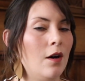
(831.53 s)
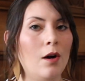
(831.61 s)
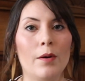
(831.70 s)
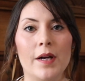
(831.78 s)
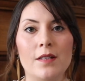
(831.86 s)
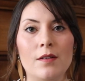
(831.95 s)

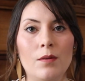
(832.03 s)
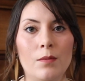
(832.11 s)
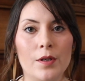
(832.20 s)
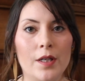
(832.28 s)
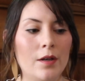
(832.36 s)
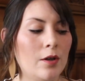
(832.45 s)
All right,
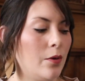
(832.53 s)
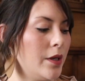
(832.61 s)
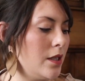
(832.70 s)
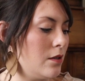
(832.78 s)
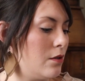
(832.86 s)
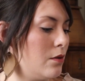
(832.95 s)
we're now
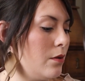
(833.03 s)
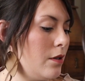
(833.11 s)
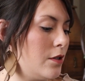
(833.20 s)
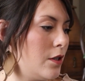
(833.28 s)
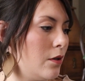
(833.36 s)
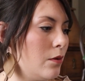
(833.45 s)
going into
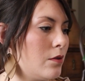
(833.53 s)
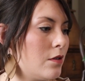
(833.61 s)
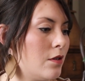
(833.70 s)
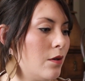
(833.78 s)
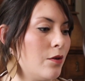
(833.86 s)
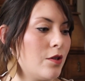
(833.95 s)
the totes.
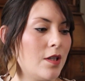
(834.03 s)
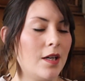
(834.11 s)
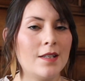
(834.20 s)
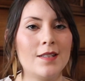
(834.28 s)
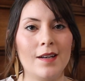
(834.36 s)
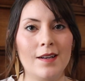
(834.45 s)
So there's
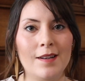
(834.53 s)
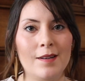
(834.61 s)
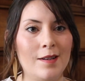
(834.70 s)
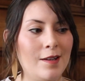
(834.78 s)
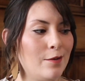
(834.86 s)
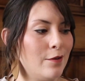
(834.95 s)
not a ton
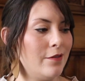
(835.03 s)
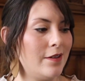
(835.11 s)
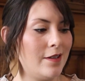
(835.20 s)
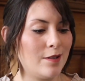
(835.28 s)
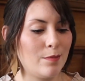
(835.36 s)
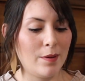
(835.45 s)
in either of
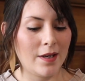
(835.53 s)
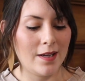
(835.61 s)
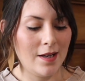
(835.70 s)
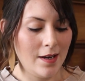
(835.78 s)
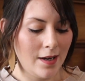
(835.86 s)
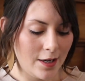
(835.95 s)
these, but
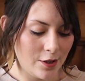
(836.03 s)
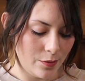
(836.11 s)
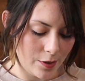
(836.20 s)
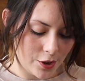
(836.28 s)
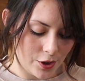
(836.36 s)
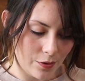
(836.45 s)
I do
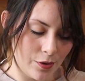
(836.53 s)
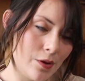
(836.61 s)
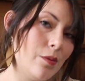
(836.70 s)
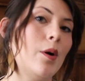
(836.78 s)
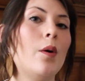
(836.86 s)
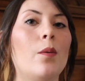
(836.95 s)
want to show
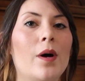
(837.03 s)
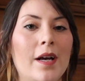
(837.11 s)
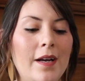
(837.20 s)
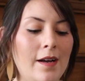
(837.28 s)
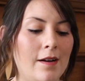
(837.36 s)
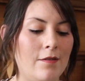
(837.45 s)
you what I
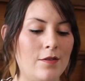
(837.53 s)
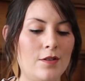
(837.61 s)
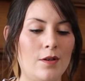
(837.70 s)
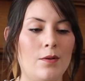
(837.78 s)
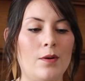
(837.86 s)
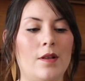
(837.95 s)
have.
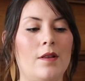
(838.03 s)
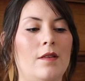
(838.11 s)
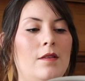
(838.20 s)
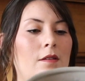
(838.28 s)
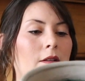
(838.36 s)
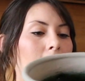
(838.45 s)
So
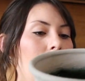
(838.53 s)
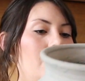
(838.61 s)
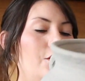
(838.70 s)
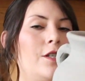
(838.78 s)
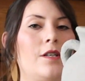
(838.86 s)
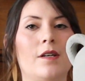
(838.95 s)

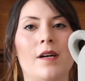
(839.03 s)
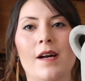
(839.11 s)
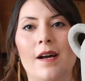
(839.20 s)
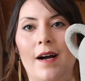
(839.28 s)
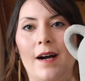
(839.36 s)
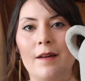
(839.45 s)
last year
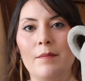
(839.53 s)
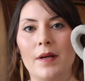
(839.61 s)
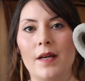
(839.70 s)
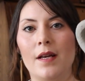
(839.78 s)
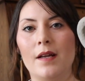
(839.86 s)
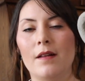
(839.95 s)
I
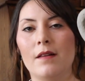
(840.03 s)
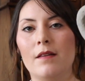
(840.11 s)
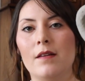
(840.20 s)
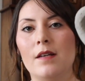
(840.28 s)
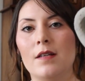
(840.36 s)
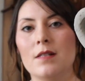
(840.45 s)
made
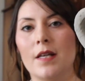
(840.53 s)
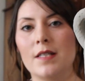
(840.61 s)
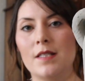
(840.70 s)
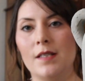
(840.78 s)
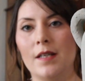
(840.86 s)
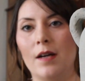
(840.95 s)
this
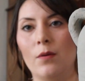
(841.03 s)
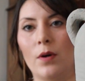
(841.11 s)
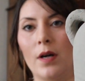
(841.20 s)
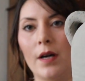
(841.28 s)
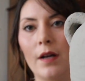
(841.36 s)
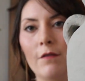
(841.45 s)
like
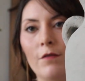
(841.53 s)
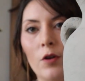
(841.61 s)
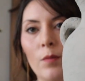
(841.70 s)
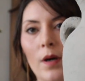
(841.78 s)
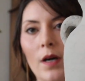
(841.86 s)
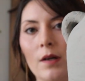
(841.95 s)
DIY
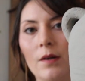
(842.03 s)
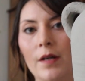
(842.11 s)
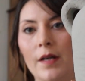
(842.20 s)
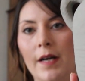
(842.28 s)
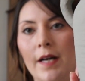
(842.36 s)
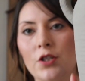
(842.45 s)
faux
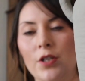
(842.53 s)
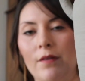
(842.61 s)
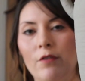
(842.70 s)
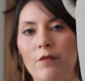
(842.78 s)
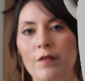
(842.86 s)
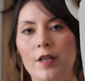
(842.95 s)
pottery. I actually
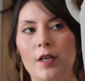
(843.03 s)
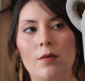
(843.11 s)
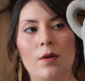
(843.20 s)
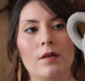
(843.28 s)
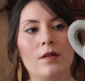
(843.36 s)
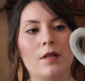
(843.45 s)
have a video
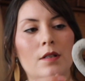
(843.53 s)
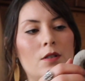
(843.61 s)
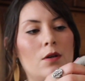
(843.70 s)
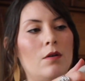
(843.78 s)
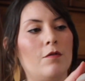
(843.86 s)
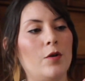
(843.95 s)
on
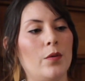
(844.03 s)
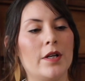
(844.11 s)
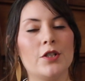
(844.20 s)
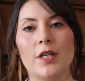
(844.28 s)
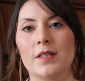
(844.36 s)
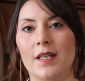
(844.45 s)
so if you
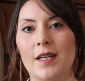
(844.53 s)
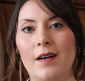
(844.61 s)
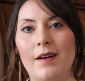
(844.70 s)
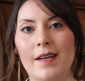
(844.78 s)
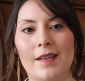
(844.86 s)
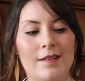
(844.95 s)
want to check that
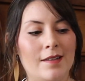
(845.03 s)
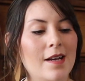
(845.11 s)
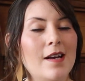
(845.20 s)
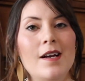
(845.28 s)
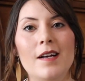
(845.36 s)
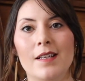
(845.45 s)
out, I can
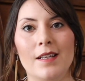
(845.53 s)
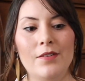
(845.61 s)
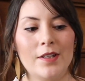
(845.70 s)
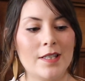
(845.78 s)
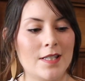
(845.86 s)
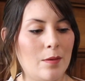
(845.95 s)
leave a
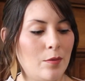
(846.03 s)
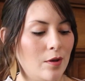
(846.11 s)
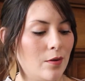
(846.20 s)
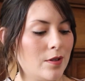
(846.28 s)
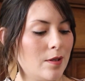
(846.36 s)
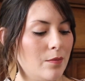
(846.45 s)
link down
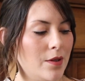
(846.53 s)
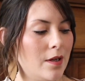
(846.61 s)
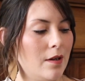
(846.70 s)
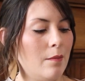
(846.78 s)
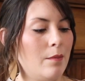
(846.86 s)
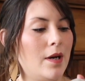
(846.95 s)
below or
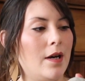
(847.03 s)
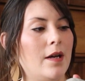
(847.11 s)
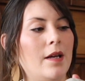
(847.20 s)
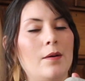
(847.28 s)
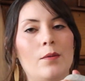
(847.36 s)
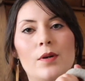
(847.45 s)
something.
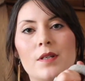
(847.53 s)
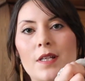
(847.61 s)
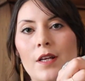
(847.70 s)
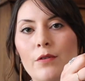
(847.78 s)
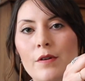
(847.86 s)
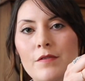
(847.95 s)
But it was
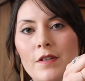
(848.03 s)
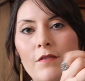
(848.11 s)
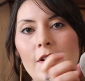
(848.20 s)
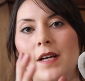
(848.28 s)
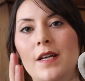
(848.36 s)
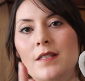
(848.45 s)
a thrifted
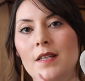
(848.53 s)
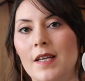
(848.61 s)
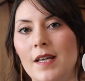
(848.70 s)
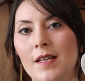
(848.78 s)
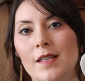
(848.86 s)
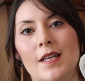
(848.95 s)
vase,
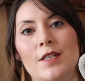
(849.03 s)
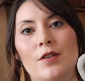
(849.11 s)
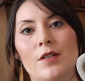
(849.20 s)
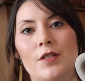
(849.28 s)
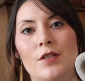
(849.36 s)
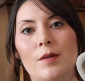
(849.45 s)
again, that I
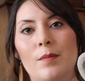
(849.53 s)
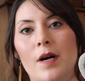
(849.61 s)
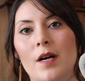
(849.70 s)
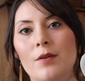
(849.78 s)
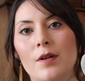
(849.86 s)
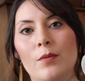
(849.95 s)
turned into the
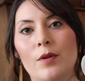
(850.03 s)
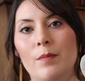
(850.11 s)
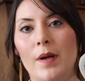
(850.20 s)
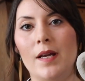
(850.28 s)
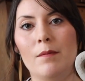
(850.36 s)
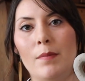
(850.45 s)
pottery with
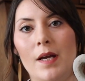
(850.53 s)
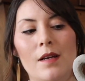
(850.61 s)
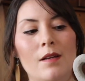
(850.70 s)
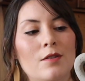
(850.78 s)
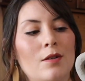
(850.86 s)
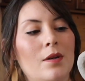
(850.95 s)
paint and
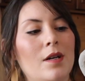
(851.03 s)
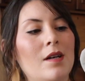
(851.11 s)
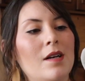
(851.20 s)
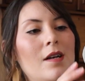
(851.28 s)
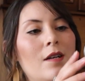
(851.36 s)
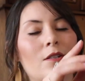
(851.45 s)
baking soda.
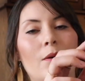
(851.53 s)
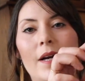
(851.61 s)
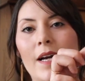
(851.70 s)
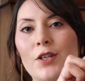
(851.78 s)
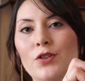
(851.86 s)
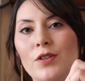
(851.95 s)
So I
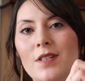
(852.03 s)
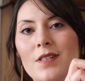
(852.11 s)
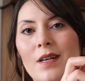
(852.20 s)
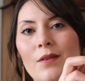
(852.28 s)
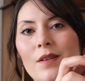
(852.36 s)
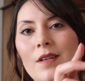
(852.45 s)
actually
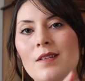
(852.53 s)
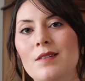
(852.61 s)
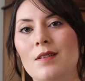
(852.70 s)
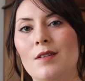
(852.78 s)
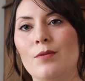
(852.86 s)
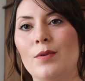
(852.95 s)
sell these
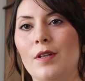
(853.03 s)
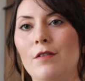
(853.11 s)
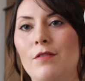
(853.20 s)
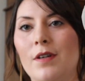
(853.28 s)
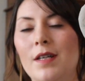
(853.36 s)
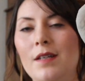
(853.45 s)
that are really
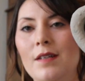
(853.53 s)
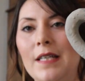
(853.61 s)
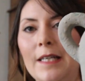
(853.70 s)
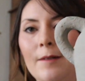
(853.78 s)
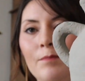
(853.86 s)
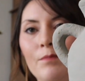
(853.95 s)
fun.
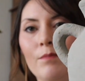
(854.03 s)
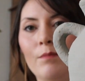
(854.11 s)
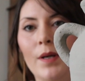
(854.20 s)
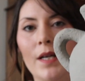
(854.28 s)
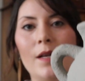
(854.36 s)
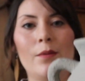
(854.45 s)

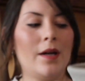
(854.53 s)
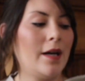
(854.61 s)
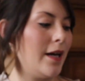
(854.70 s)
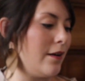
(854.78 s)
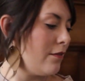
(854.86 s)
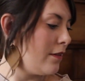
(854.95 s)
But anyway, I
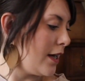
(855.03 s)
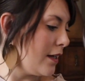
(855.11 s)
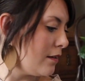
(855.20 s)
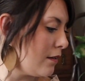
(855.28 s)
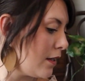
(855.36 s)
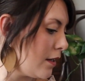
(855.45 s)
have that
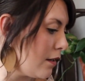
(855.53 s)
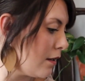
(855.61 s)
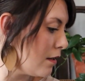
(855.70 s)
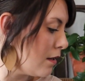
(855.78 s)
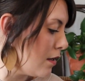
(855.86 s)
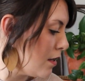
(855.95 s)
in
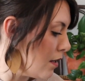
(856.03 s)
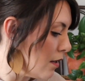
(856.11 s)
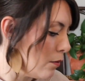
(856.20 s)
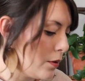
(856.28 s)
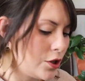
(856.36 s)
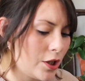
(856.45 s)
there,
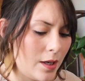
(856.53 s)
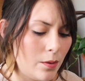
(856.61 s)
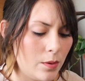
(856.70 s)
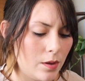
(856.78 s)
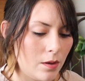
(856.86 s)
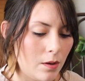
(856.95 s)
which
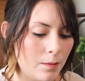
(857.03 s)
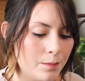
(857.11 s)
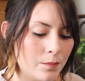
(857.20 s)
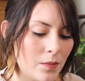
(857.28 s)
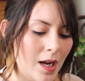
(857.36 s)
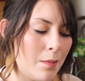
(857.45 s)

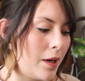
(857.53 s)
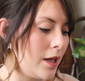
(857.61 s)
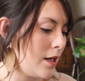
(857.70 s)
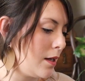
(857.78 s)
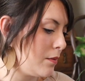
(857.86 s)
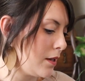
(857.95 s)
I
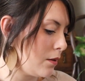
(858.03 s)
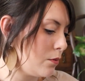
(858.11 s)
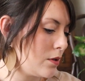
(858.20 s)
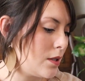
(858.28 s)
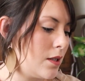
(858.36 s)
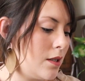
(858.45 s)
might keep that,
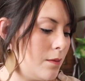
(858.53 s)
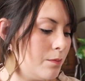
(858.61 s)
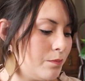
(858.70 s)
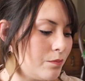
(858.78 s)
we'll see.